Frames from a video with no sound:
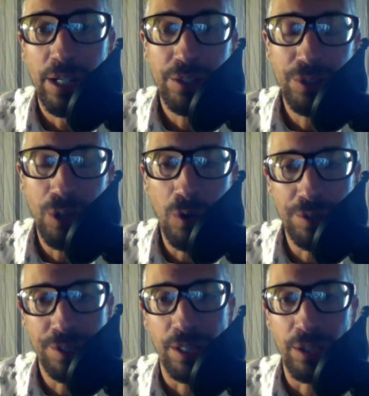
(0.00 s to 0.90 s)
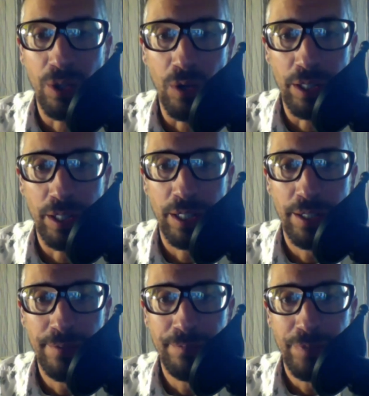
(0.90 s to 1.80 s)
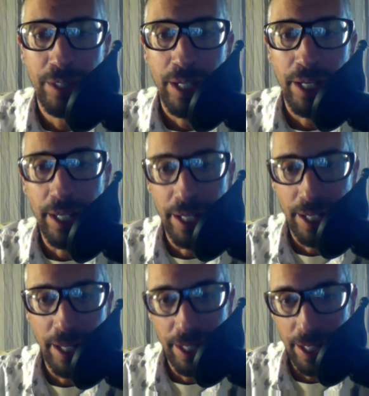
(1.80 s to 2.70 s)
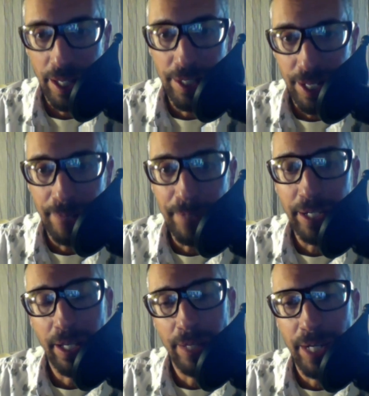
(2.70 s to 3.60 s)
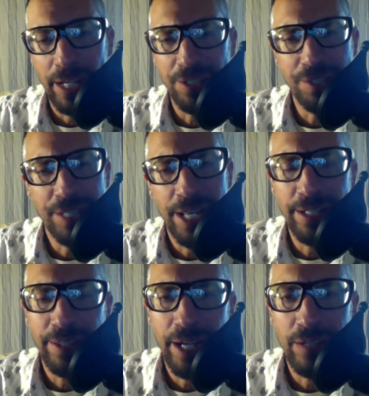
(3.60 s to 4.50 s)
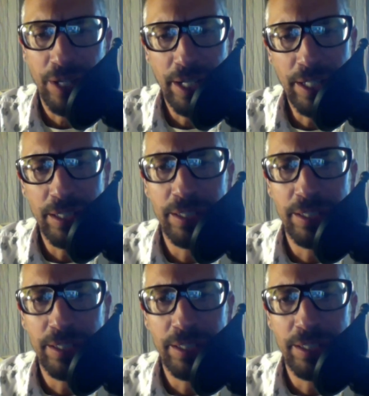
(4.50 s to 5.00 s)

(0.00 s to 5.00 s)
towards the Lord, Am I understanding that right?